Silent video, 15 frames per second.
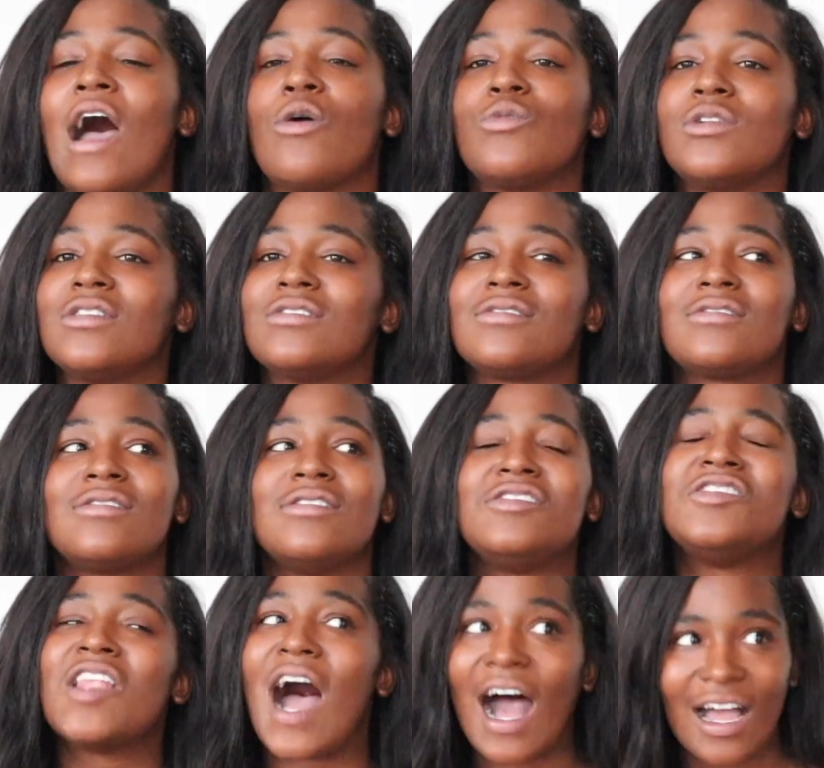I was
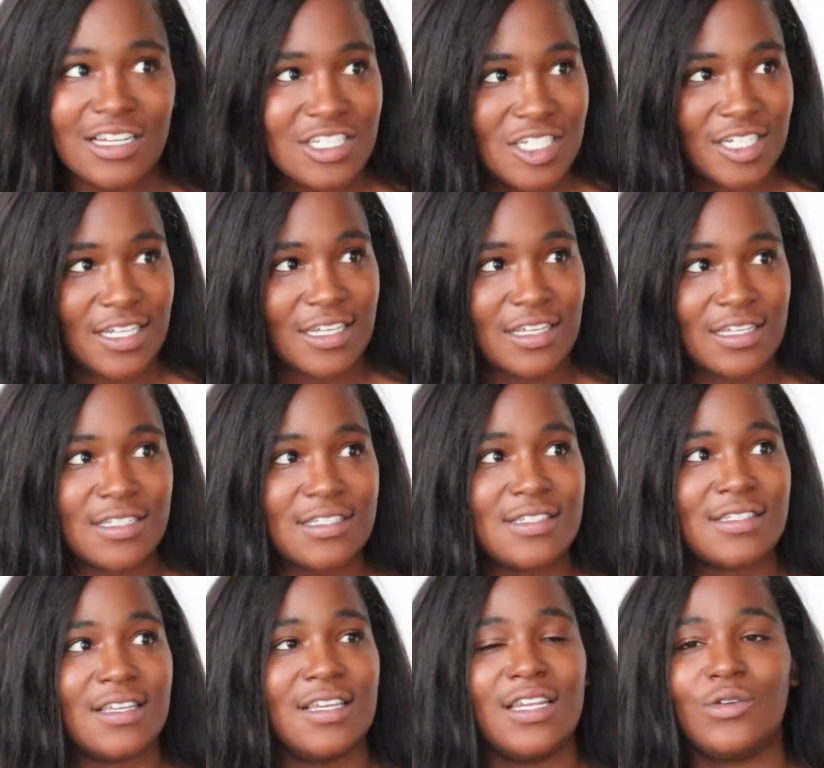
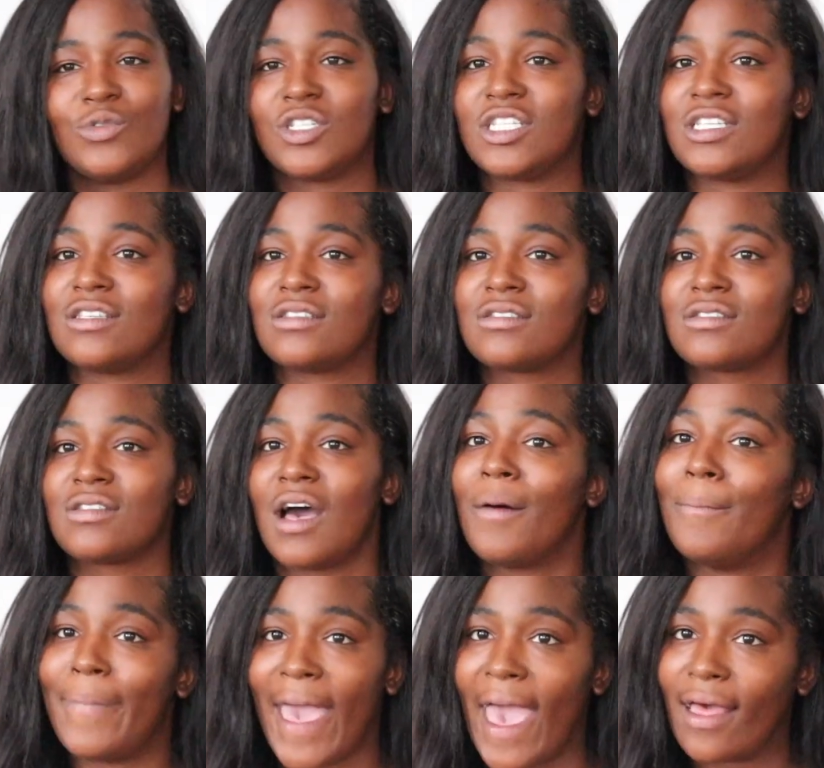nauseous, and it was just
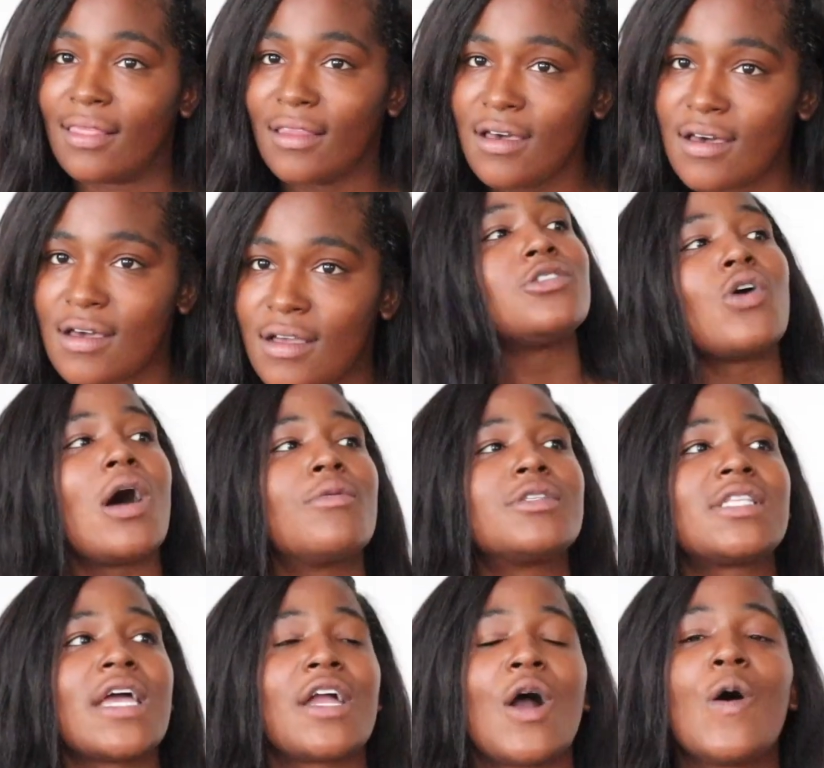a bad look. So I
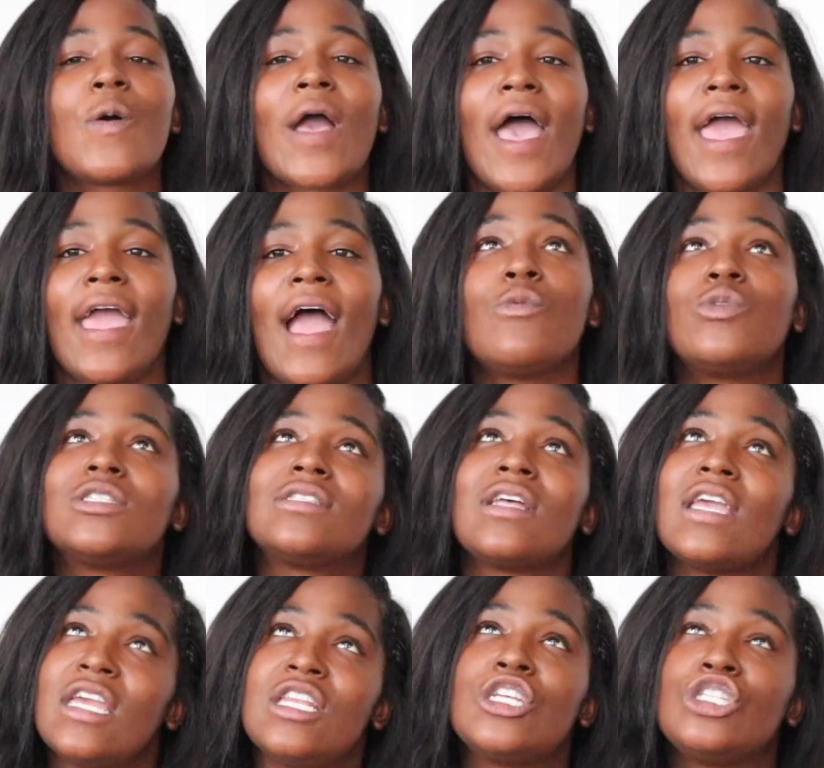was like, okay. It was the
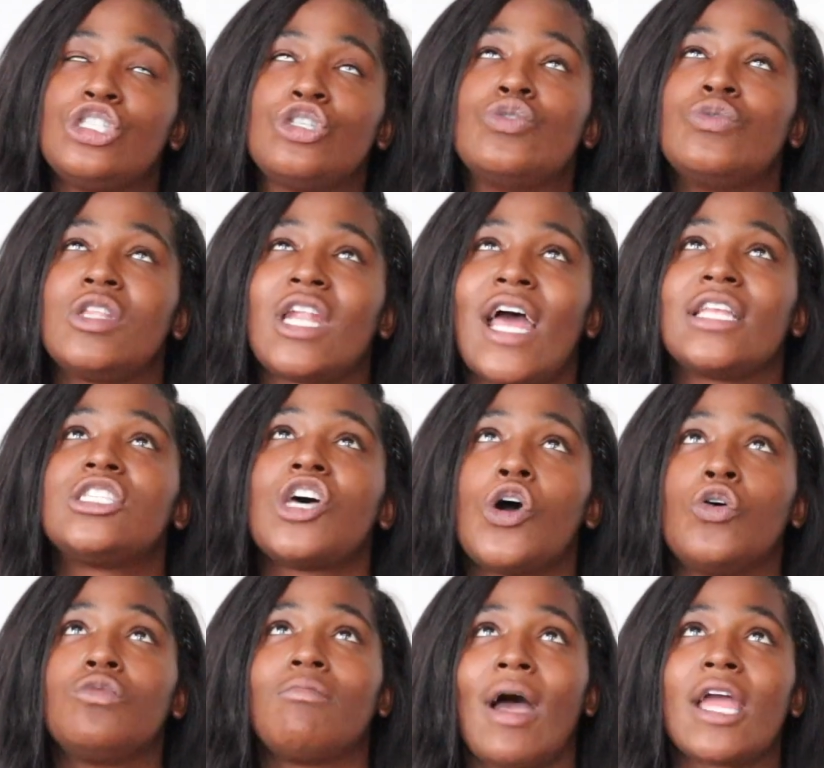end of June that I
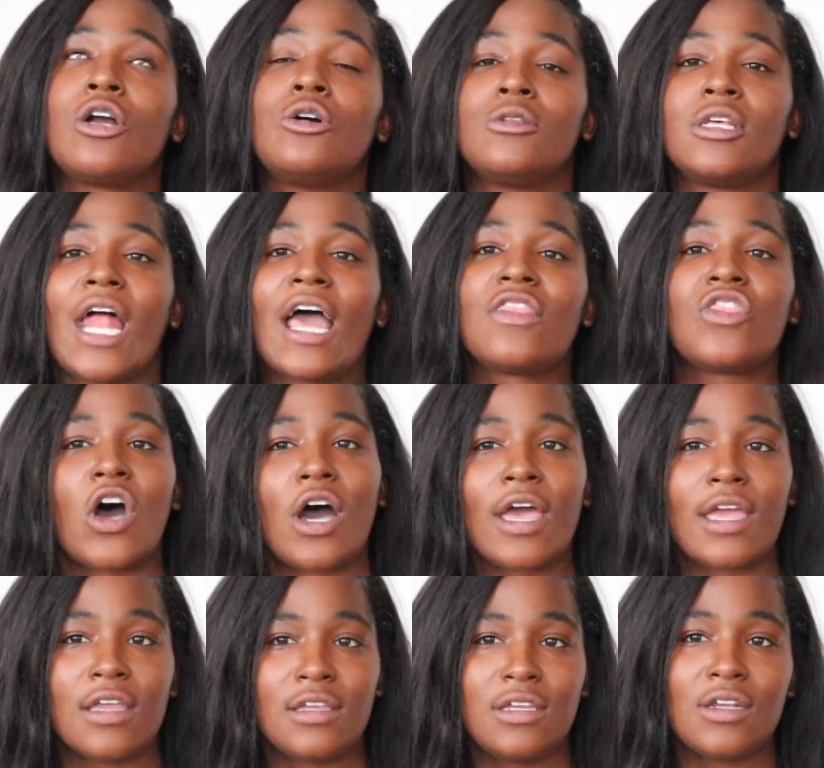told Michael that I
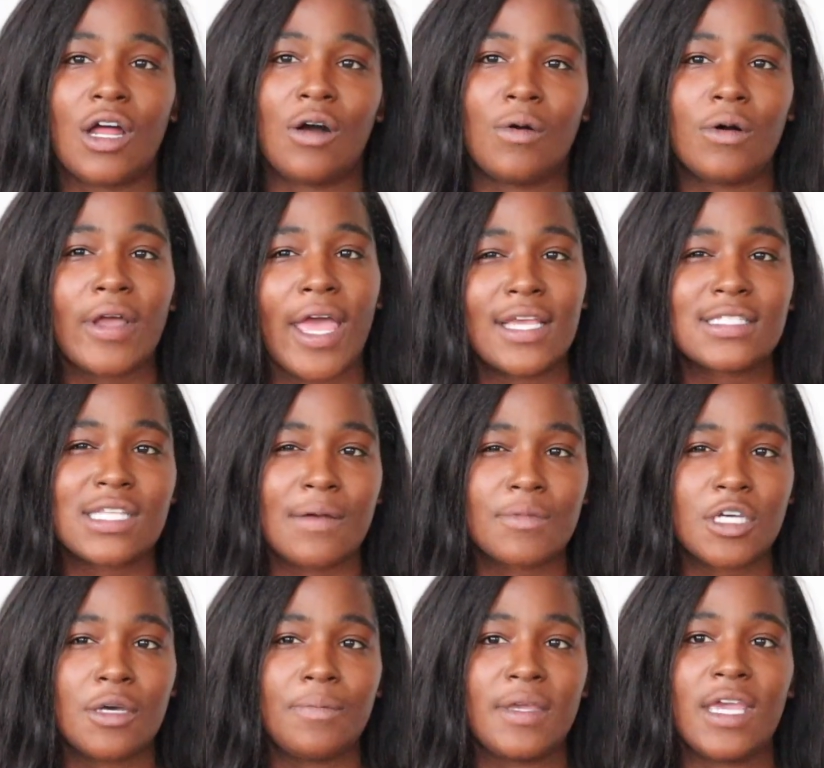thought, you know, okay,
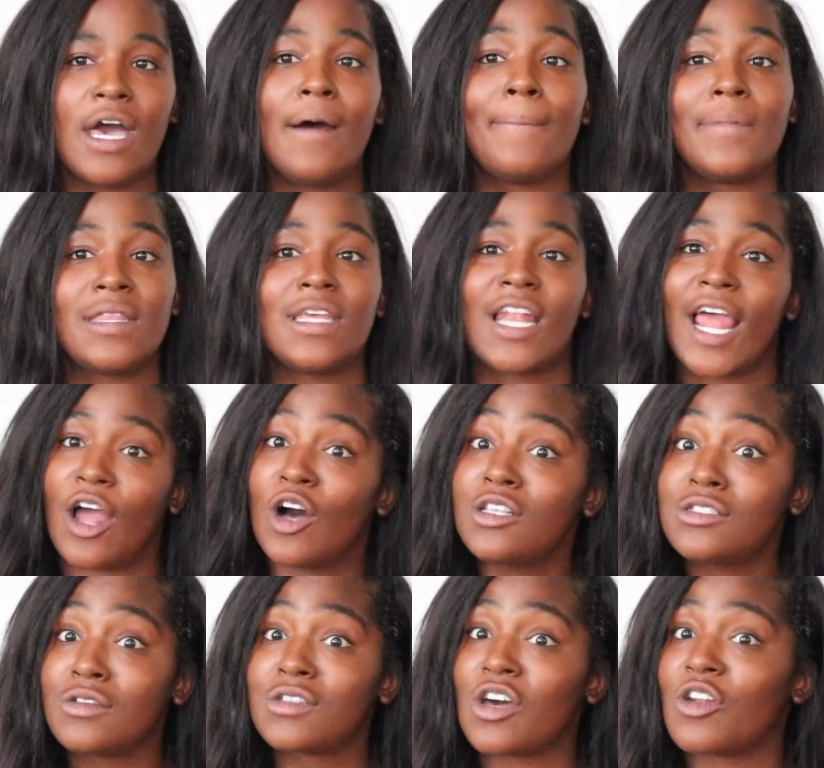something could be up. But then I
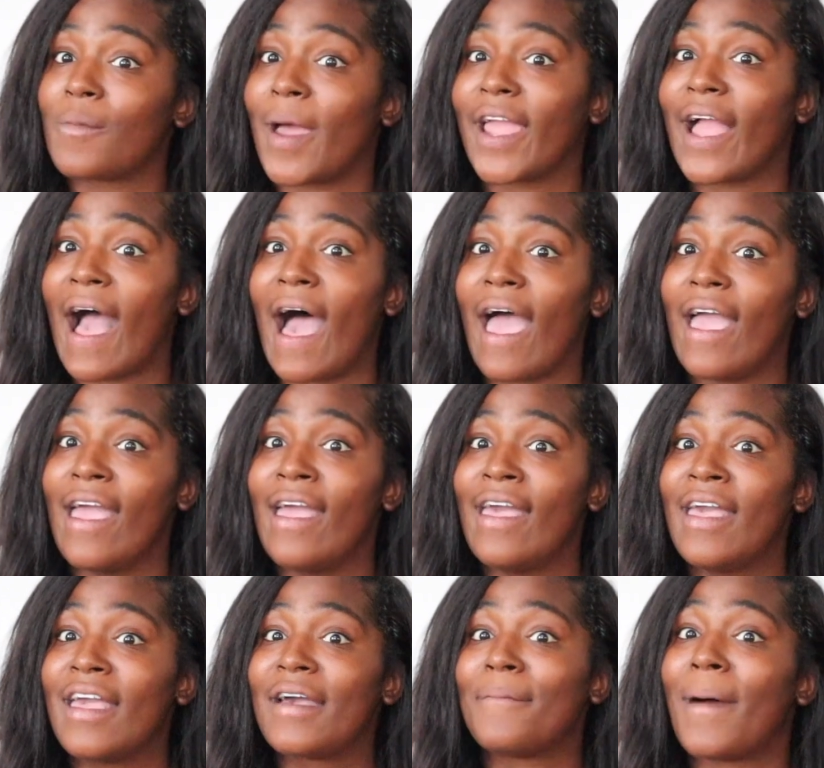also told him I got
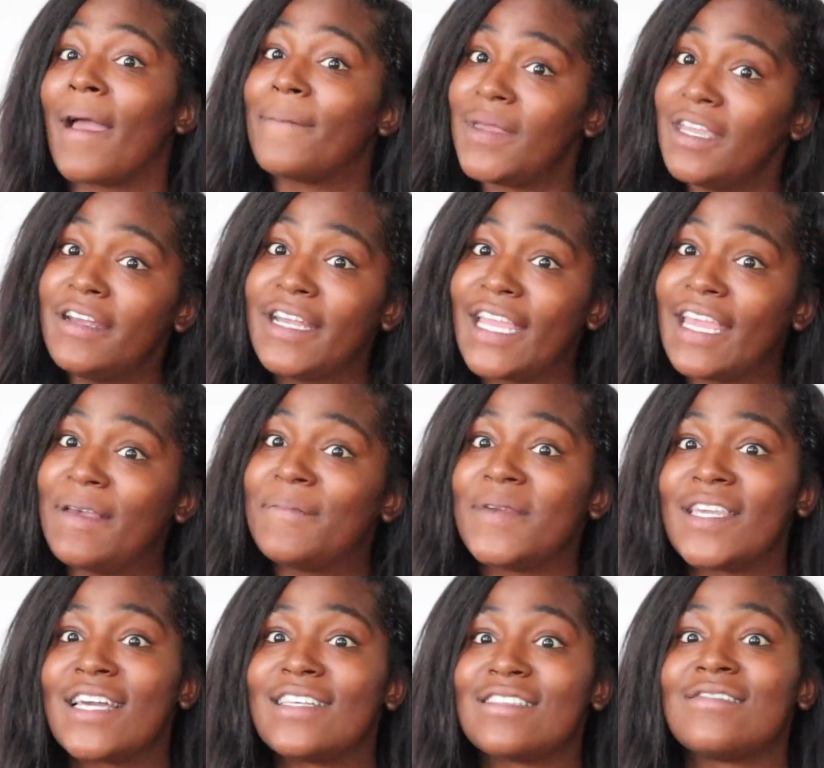my period
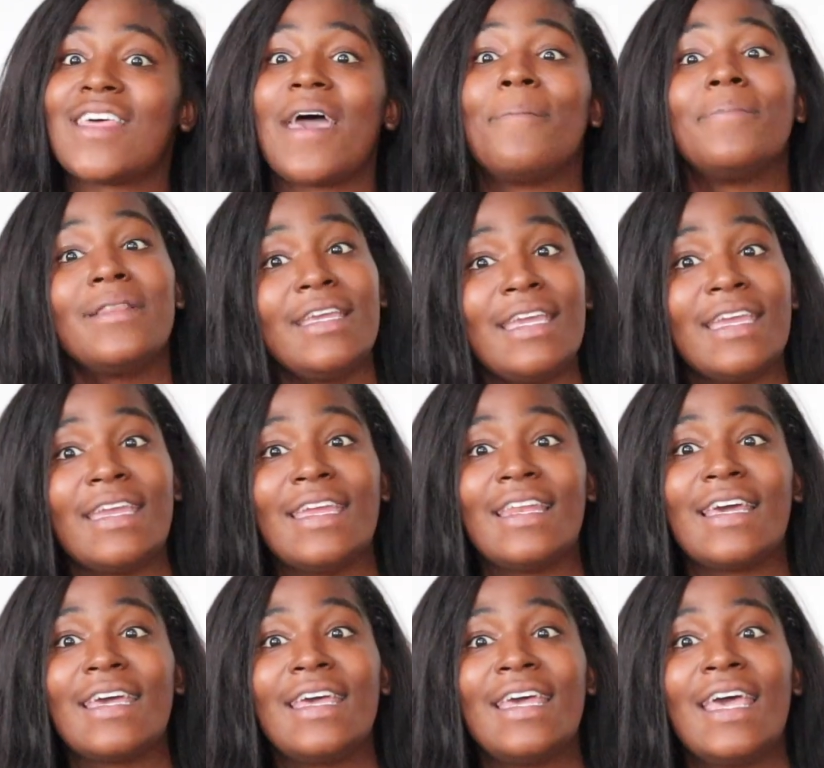because of that
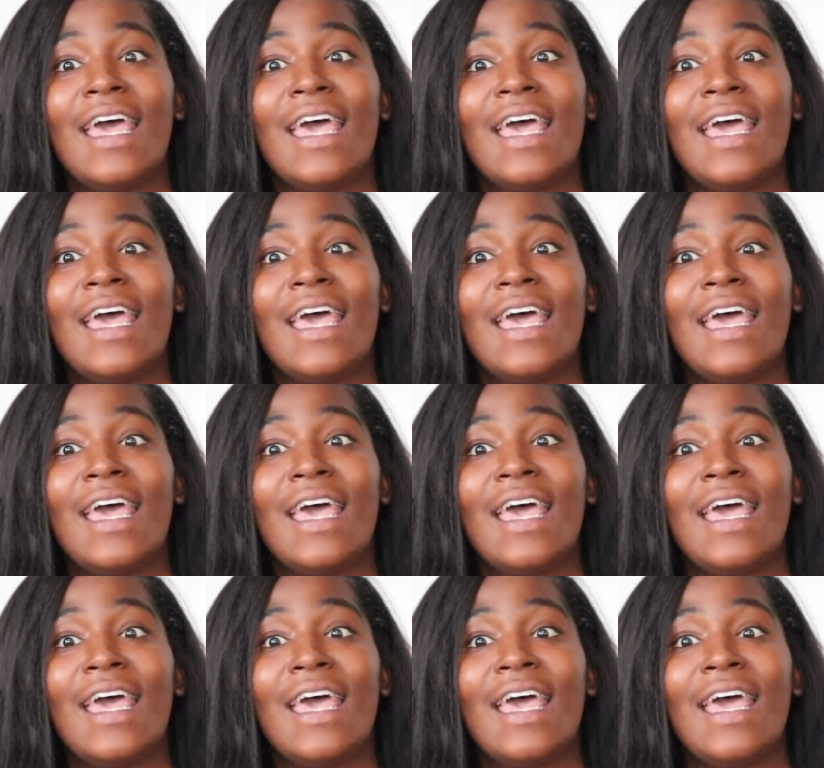bleed,